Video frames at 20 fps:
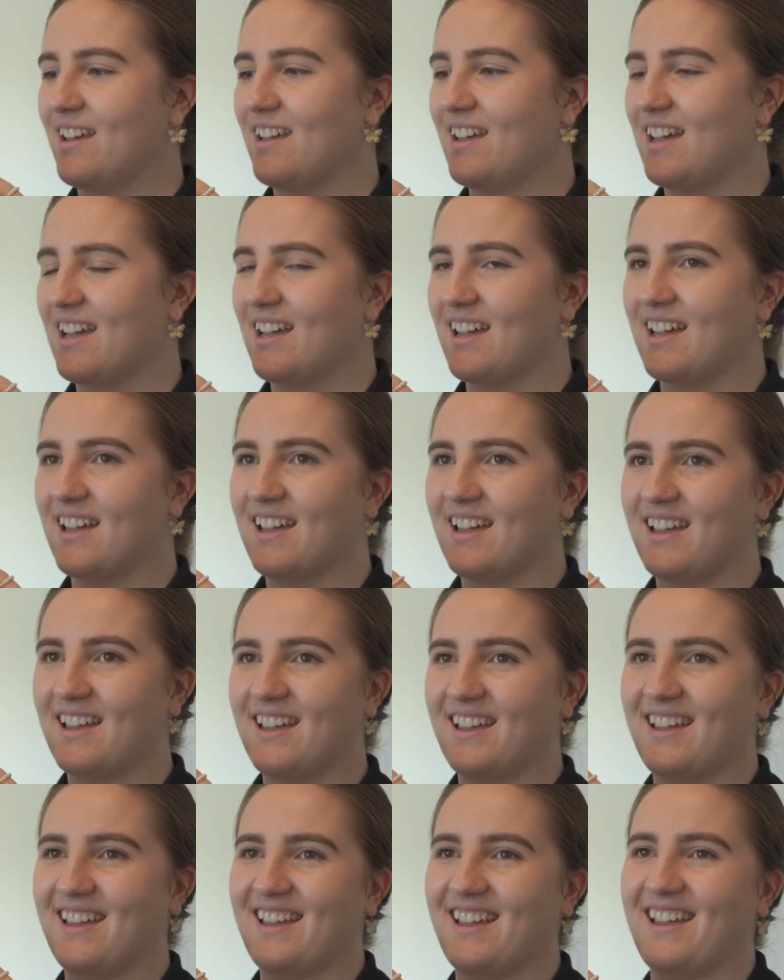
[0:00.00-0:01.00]

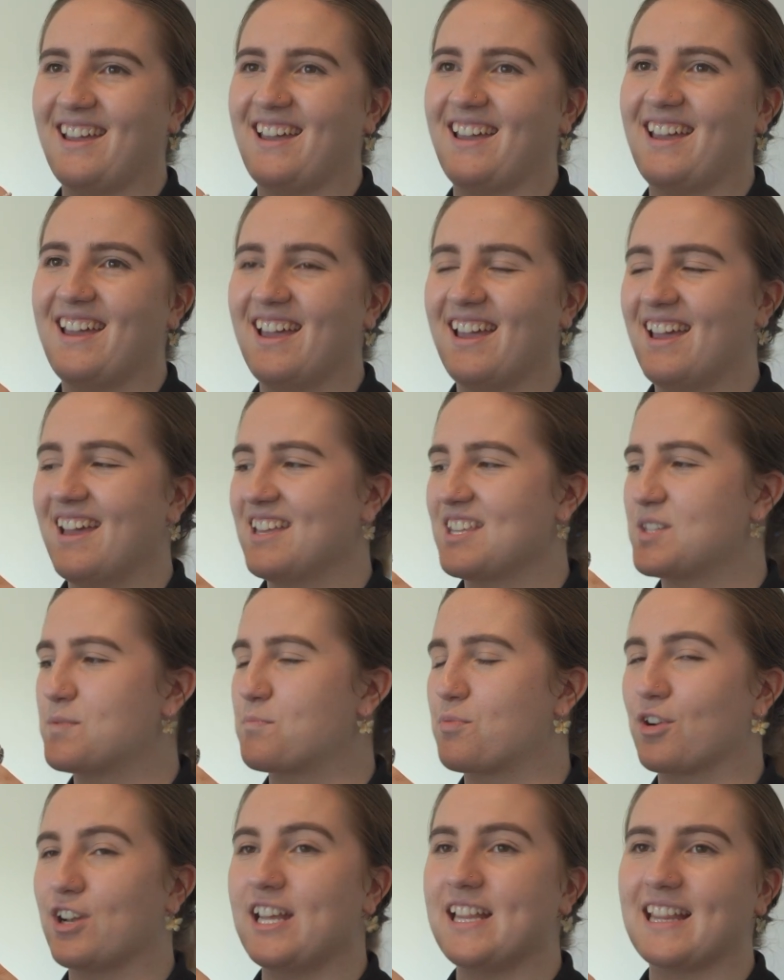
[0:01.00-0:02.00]
It's
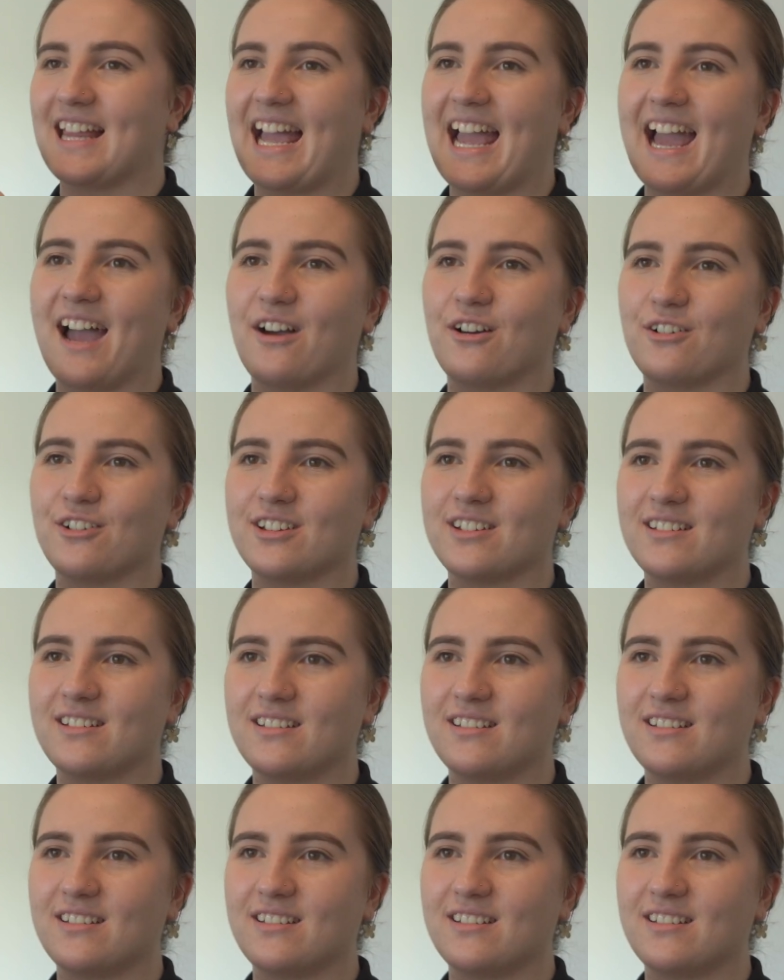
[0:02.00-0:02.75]
pretty loud.